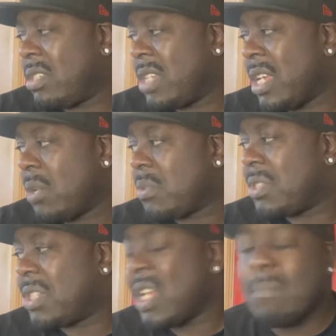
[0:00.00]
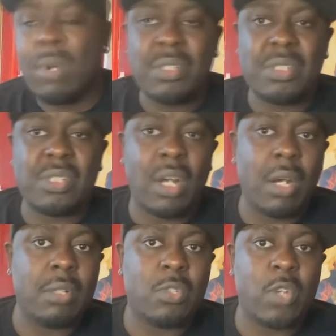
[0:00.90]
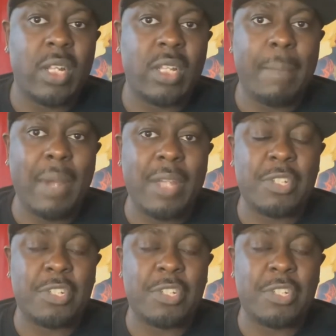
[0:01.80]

DLC monster trailer they might